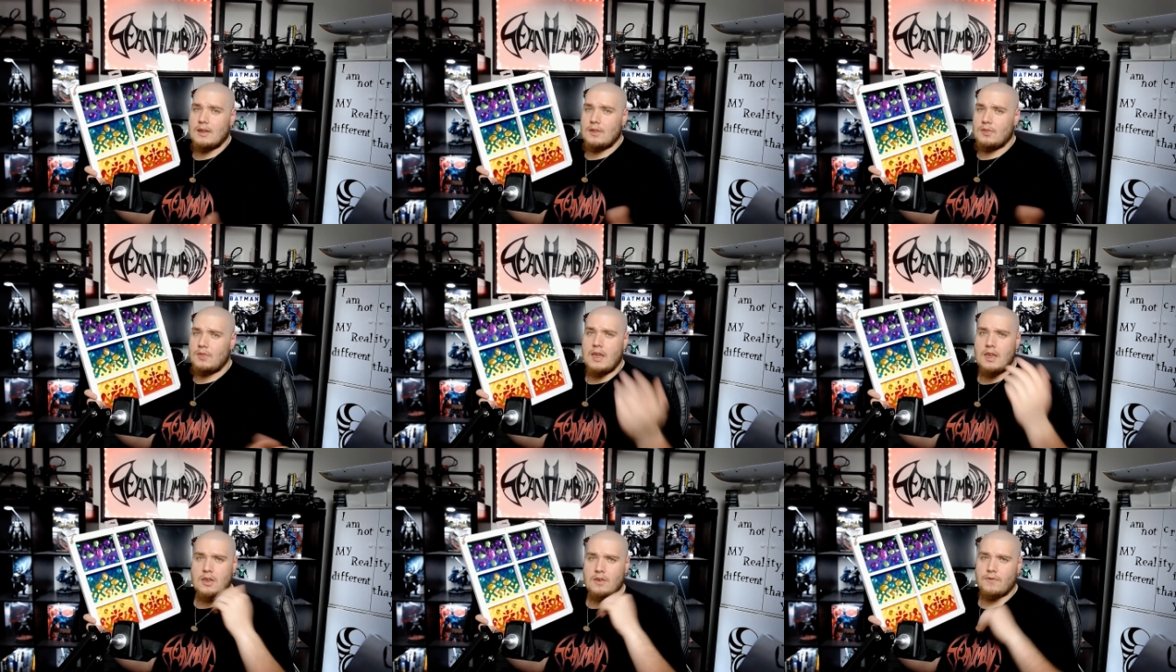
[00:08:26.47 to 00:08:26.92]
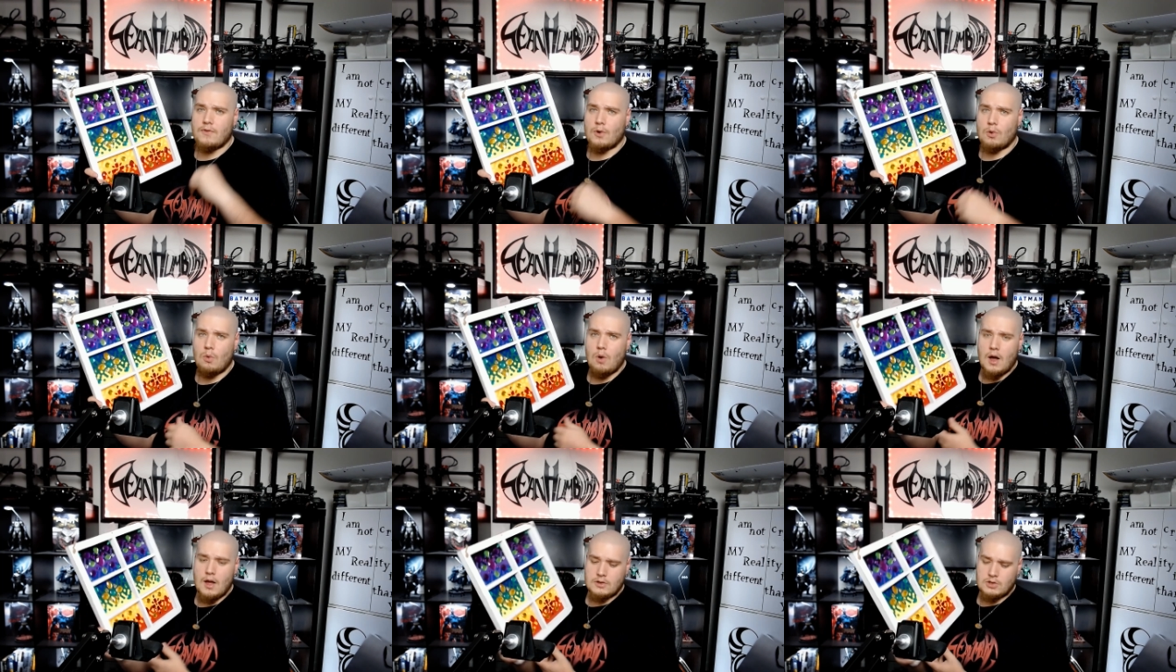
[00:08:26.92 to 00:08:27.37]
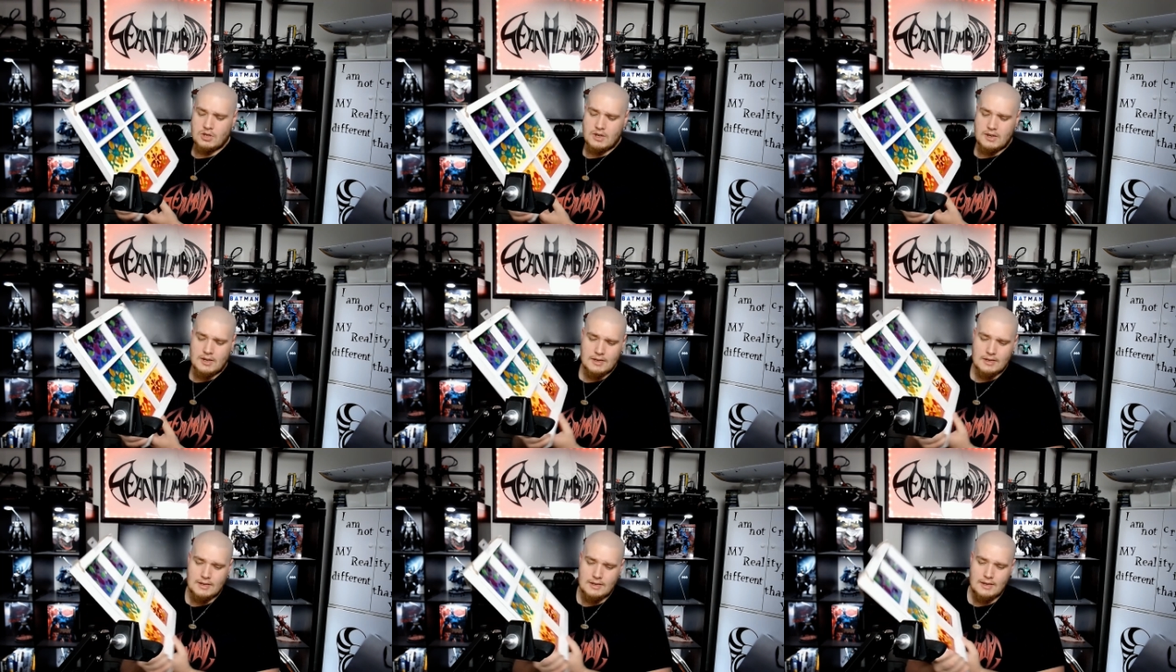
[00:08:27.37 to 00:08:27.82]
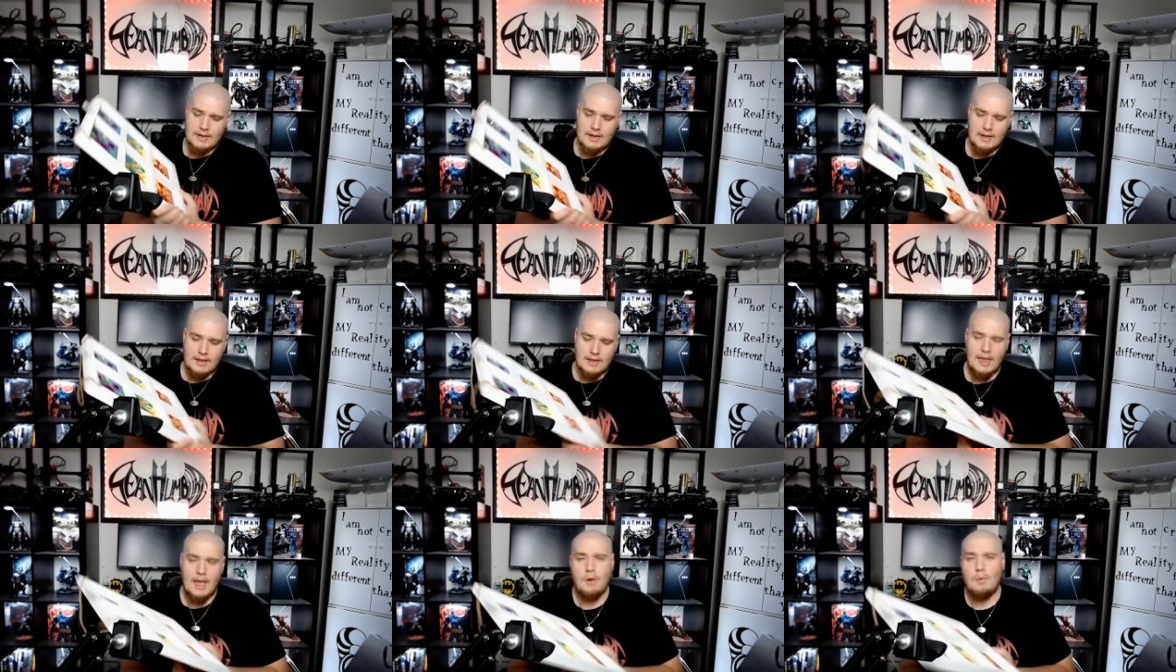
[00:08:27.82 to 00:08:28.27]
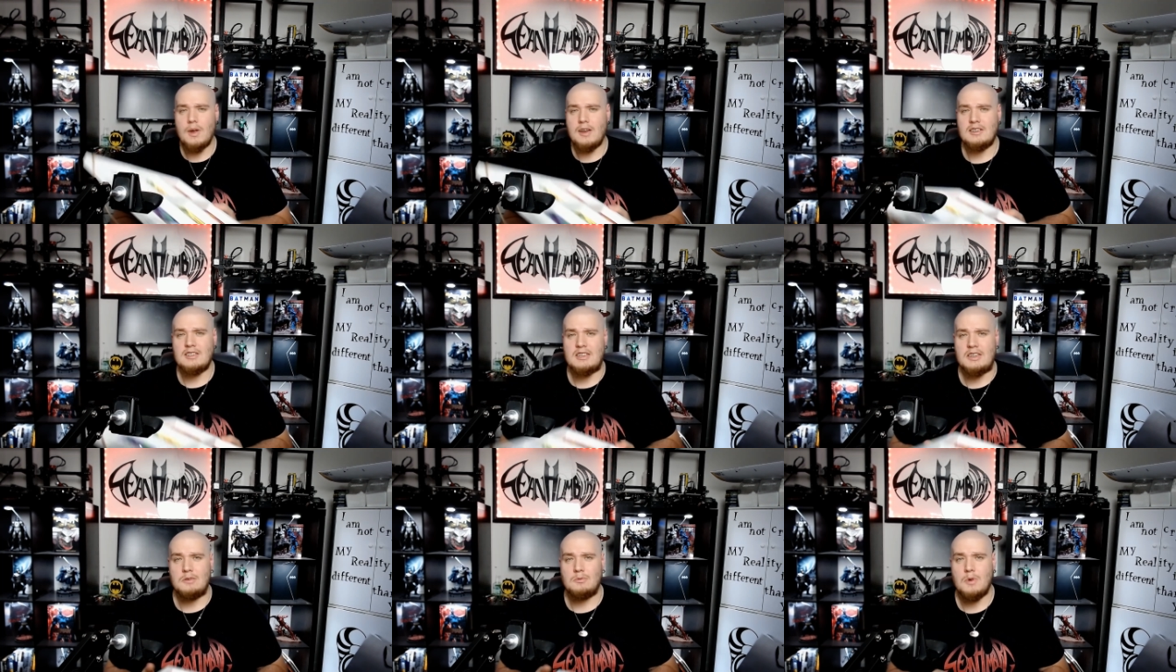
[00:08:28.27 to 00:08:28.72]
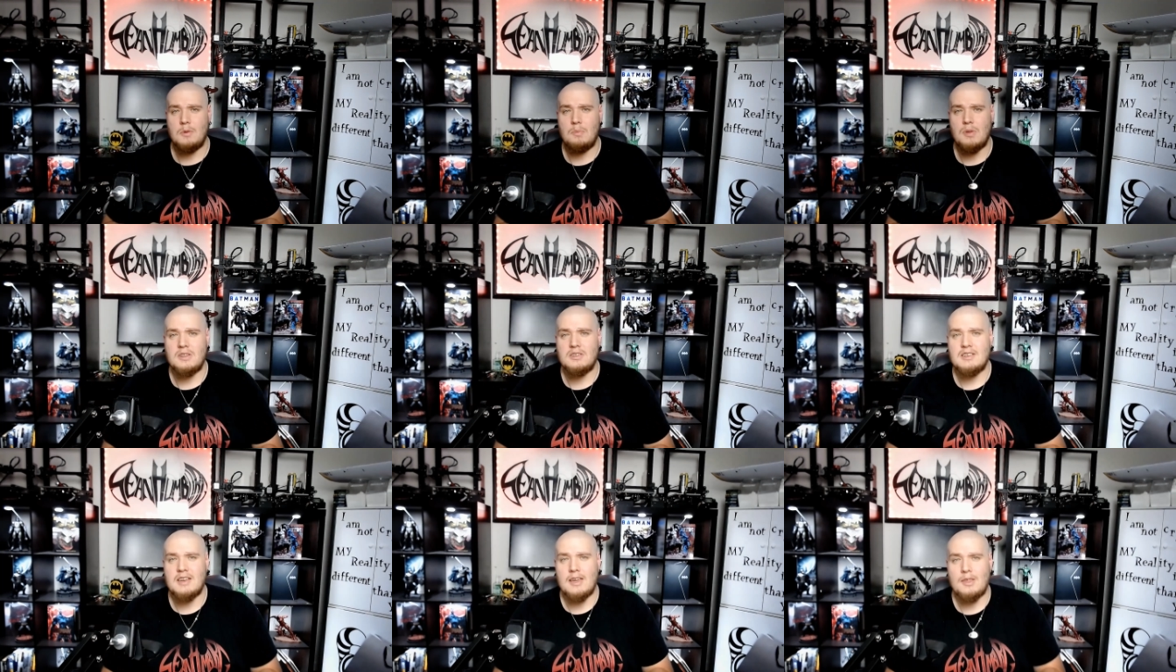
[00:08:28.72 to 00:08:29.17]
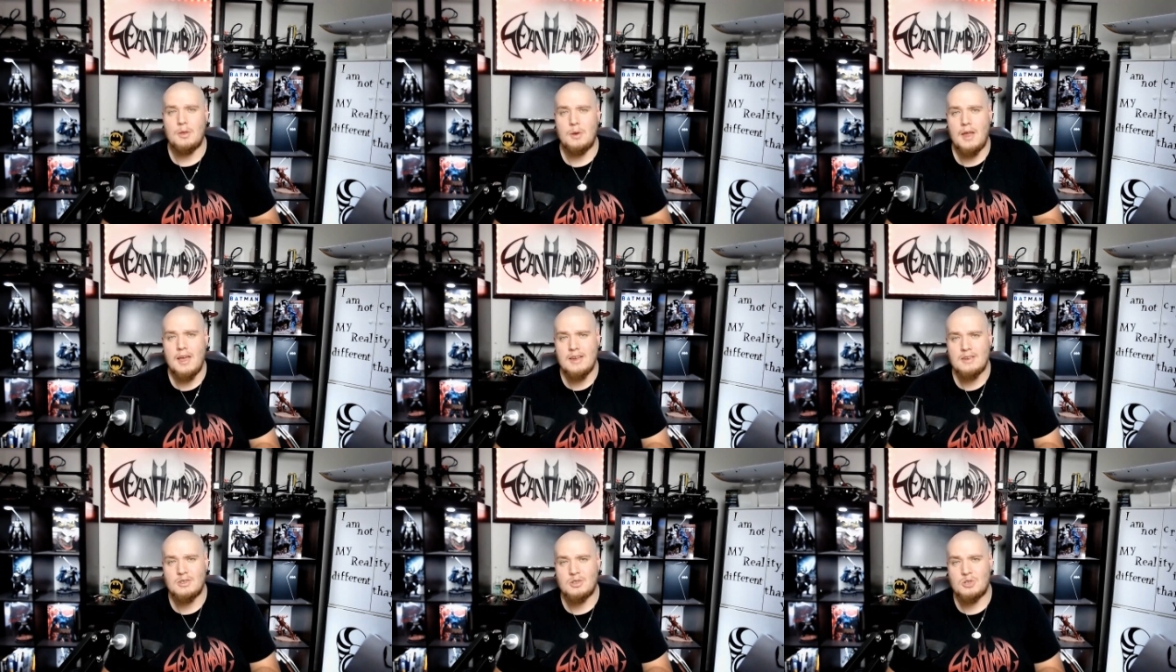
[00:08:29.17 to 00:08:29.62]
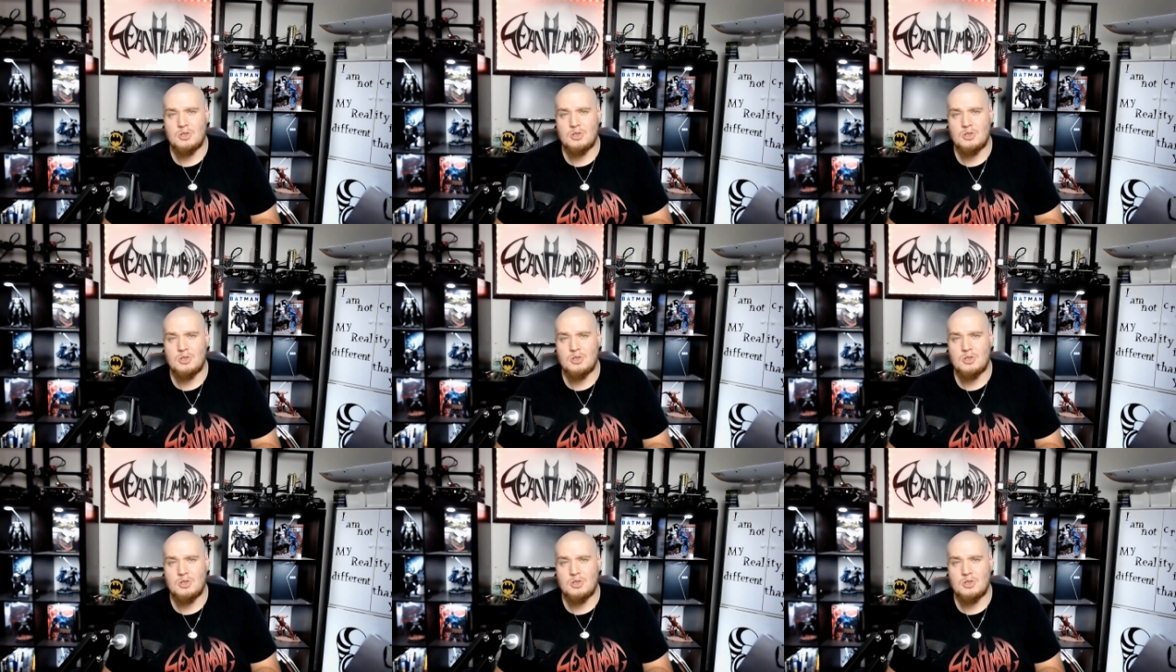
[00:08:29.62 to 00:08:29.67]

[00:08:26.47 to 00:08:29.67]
Thank you for watching. Can't wait to see what we build together next.